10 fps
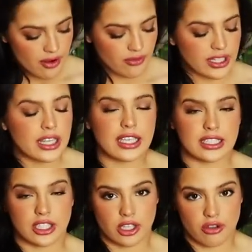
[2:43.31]
really
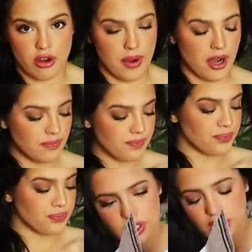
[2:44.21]
easy to throw on.
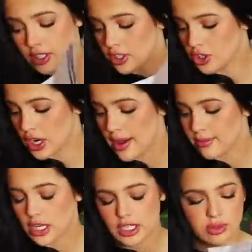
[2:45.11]
The
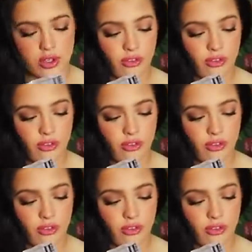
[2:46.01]
striped dress was